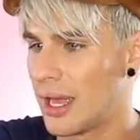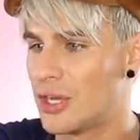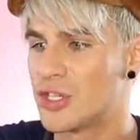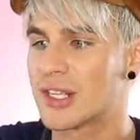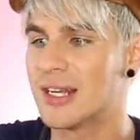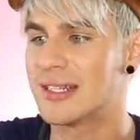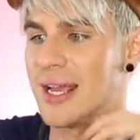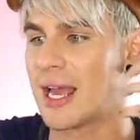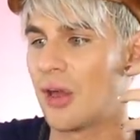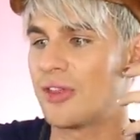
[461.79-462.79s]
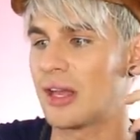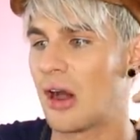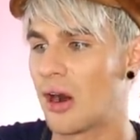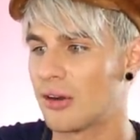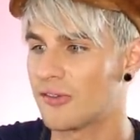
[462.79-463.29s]
it's just going to take out the
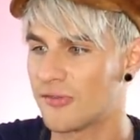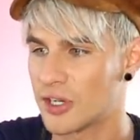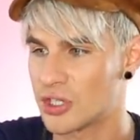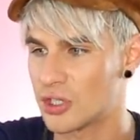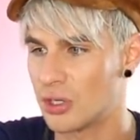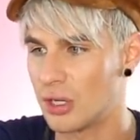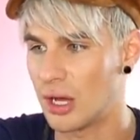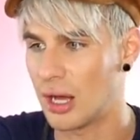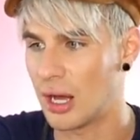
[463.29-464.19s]
artificial